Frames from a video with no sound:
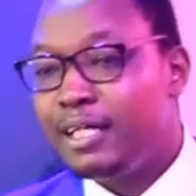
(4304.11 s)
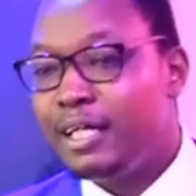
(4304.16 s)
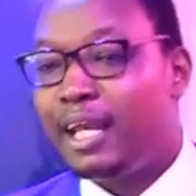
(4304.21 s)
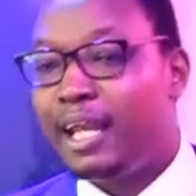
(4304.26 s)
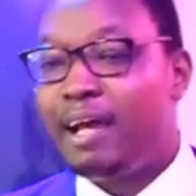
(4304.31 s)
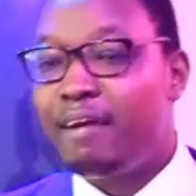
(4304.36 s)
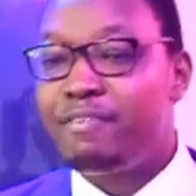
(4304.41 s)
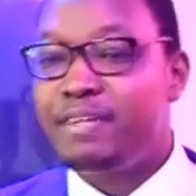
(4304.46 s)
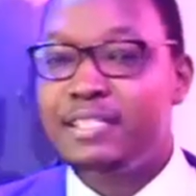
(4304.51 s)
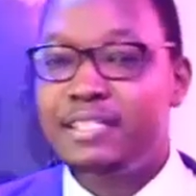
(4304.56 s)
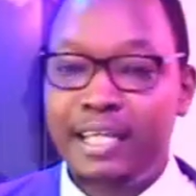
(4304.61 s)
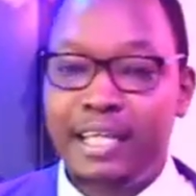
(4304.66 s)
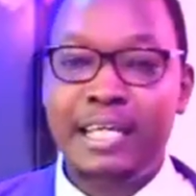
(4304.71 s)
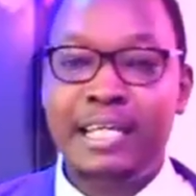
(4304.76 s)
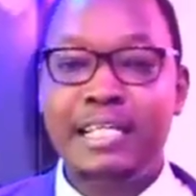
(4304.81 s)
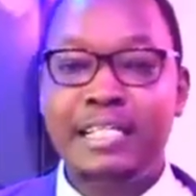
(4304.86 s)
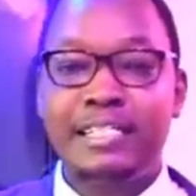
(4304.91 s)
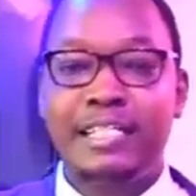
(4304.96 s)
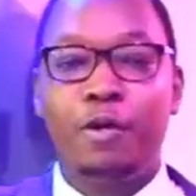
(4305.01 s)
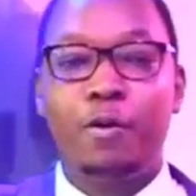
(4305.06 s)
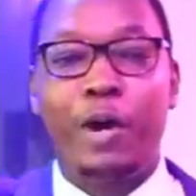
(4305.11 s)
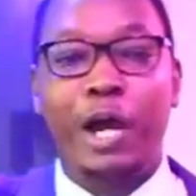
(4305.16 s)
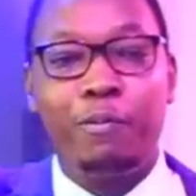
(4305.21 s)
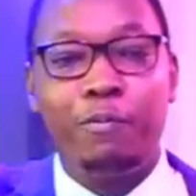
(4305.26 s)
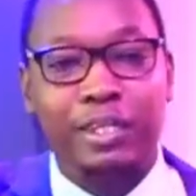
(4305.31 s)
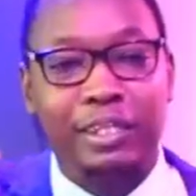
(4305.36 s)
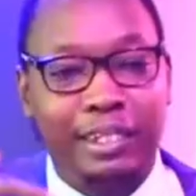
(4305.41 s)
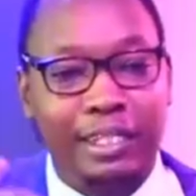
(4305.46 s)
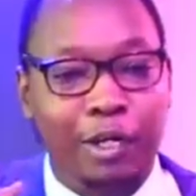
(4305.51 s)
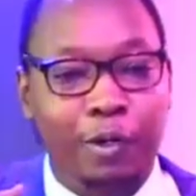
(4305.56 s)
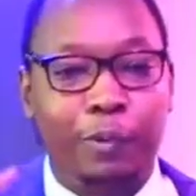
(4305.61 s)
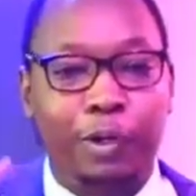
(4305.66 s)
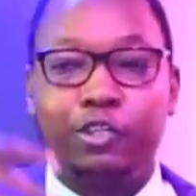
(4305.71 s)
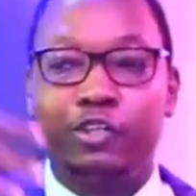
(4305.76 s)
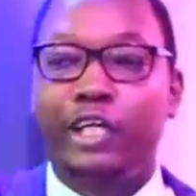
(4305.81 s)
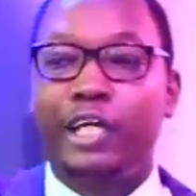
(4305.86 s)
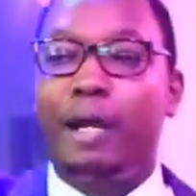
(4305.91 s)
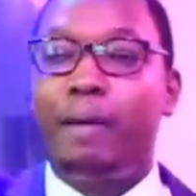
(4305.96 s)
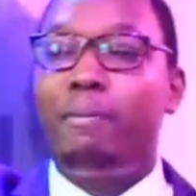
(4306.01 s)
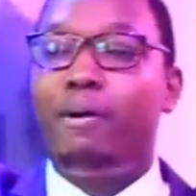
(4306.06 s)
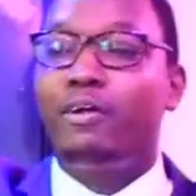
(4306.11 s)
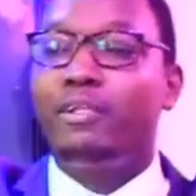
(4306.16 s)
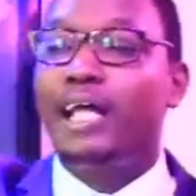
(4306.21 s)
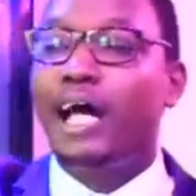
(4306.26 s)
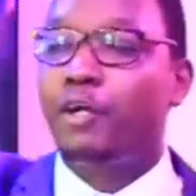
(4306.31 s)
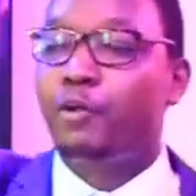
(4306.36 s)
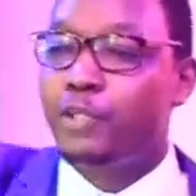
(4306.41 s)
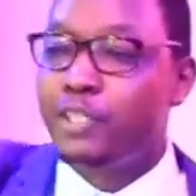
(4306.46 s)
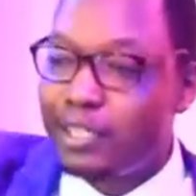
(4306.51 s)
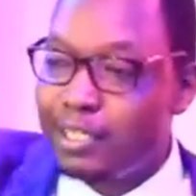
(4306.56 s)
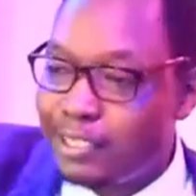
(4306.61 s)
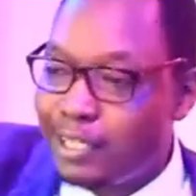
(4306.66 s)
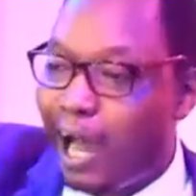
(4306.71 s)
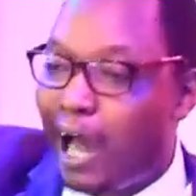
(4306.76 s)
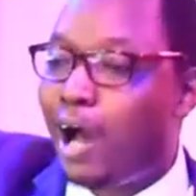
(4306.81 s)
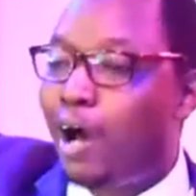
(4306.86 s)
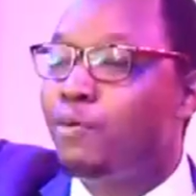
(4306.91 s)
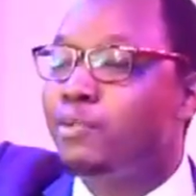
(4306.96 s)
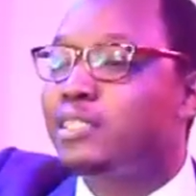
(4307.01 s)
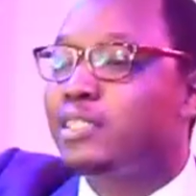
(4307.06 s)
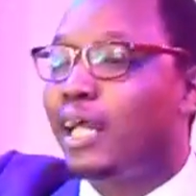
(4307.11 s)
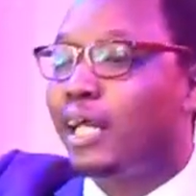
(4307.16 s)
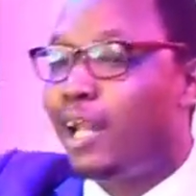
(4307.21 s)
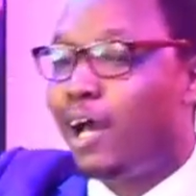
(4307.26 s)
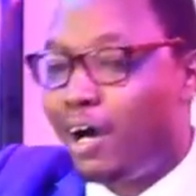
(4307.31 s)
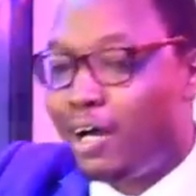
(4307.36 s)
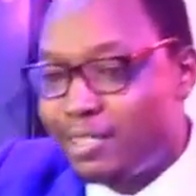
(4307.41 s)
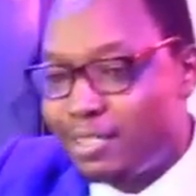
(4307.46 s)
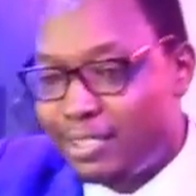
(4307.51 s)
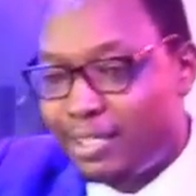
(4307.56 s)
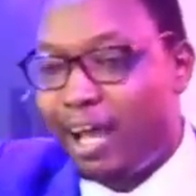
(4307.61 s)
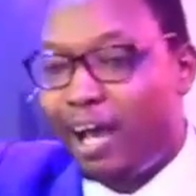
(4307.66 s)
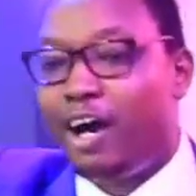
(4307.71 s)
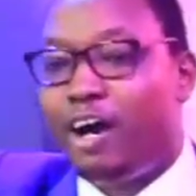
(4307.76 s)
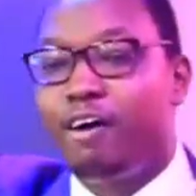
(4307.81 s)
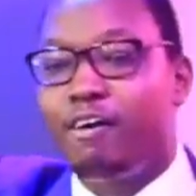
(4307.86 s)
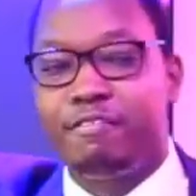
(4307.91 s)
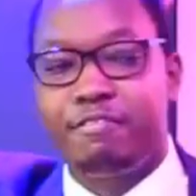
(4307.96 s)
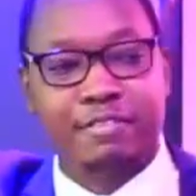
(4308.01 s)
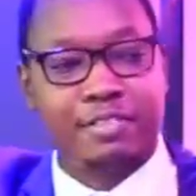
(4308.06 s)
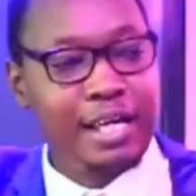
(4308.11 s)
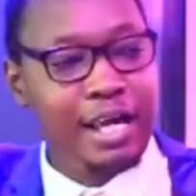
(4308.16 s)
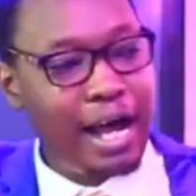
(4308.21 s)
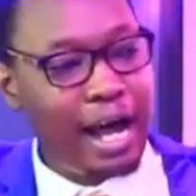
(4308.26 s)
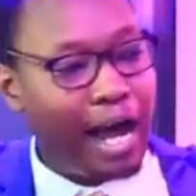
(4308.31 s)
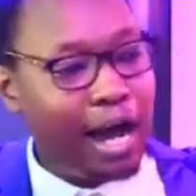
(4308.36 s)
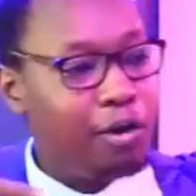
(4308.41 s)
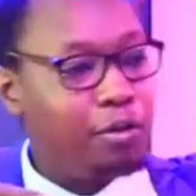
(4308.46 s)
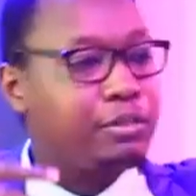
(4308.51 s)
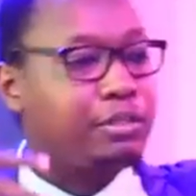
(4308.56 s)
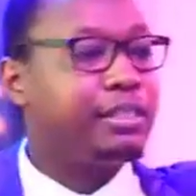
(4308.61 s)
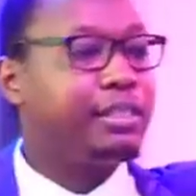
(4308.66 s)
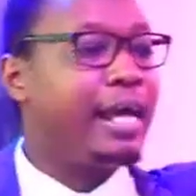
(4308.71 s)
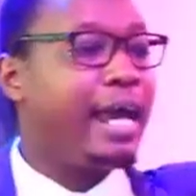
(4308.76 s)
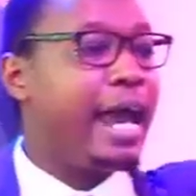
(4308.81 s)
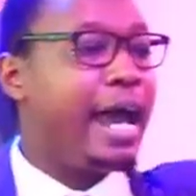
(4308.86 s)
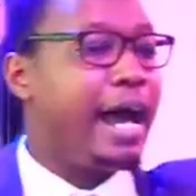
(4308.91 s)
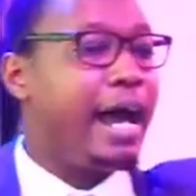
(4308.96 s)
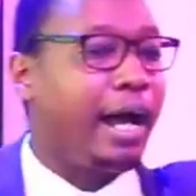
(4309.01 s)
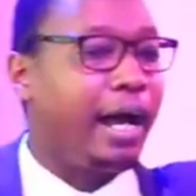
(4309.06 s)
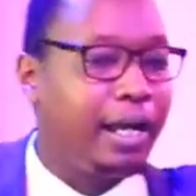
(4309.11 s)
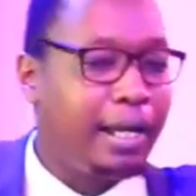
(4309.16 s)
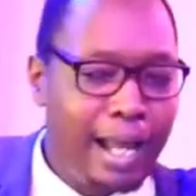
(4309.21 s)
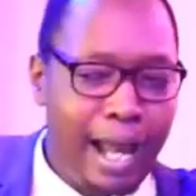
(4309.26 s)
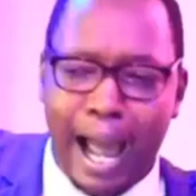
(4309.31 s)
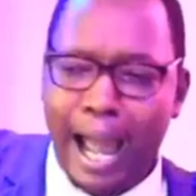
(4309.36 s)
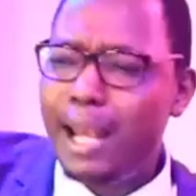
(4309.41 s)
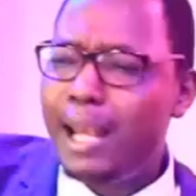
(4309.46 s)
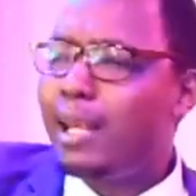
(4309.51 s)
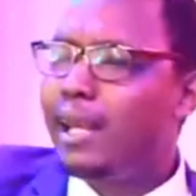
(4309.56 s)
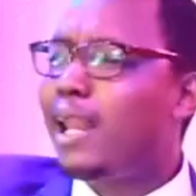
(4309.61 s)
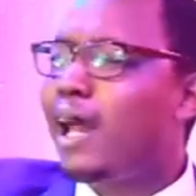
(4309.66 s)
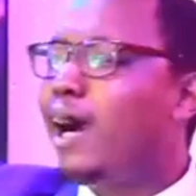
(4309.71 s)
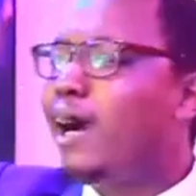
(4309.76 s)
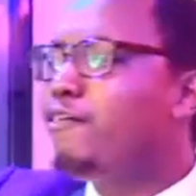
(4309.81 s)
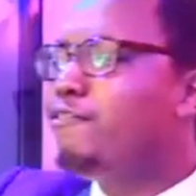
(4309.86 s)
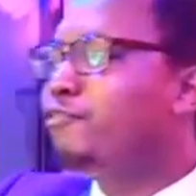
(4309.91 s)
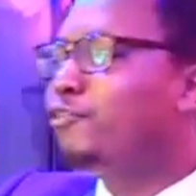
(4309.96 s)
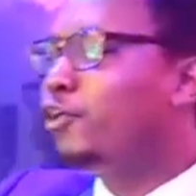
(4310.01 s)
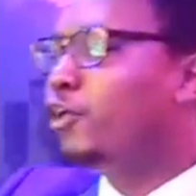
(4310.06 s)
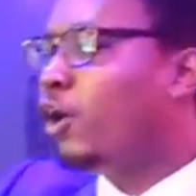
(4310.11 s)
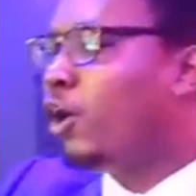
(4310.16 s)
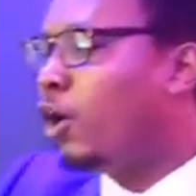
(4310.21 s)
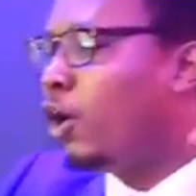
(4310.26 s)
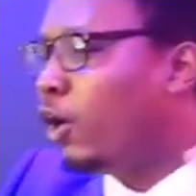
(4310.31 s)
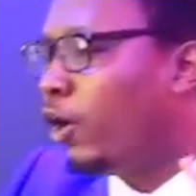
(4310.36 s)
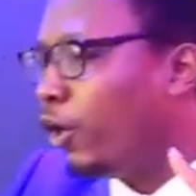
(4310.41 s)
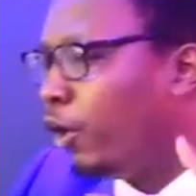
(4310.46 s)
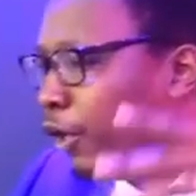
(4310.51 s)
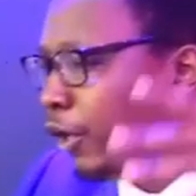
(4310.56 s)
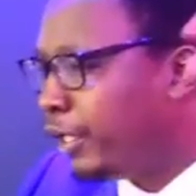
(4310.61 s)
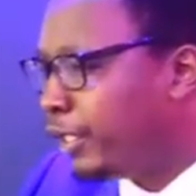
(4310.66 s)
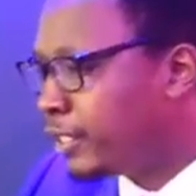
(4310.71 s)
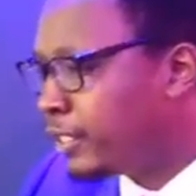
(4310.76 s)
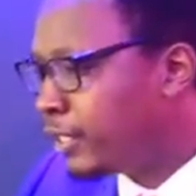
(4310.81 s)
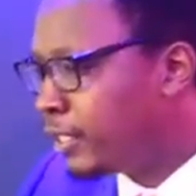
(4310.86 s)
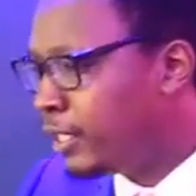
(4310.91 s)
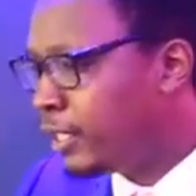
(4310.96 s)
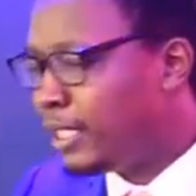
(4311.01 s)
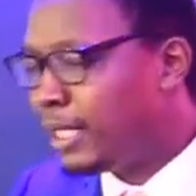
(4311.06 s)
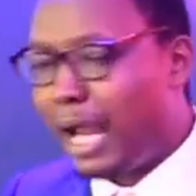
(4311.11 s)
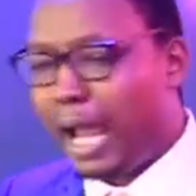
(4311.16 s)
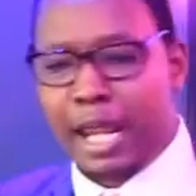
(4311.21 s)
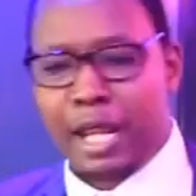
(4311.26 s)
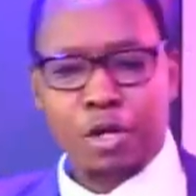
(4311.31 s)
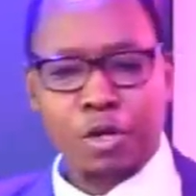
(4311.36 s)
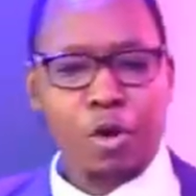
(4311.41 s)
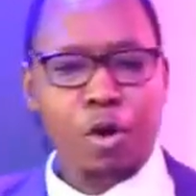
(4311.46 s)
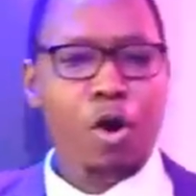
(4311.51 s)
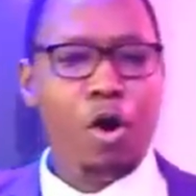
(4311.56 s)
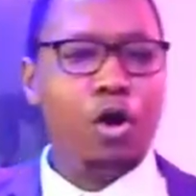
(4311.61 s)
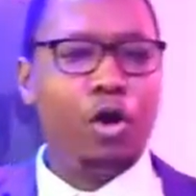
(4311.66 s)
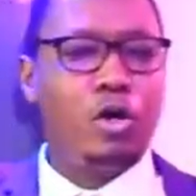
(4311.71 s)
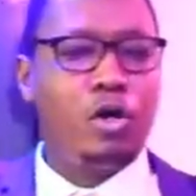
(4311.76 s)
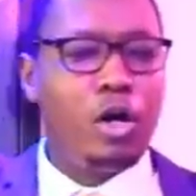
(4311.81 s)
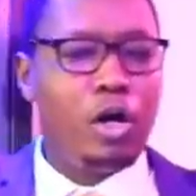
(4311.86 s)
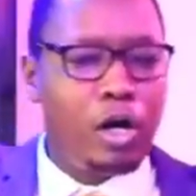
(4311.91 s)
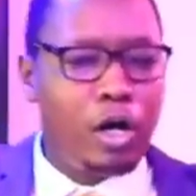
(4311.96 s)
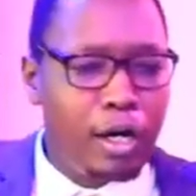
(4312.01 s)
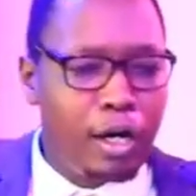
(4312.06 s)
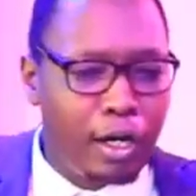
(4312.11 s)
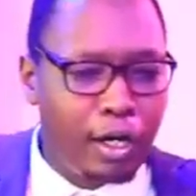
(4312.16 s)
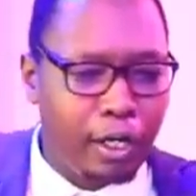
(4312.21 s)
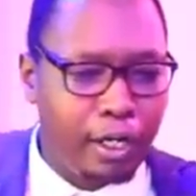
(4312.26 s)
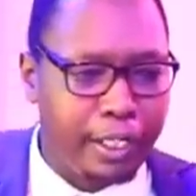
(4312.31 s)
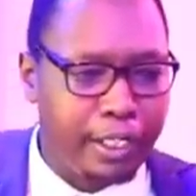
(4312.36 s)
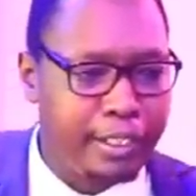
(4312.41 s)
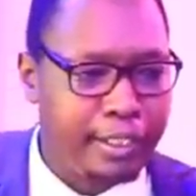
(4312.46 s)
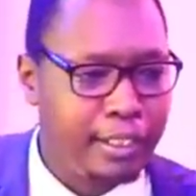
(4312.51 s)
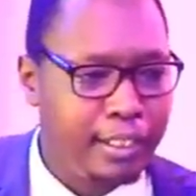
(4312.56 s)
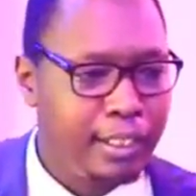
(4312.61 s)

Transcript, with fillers: Love is easy when we think we're talking about that which is outside ourselves, out there. I love God. I know God.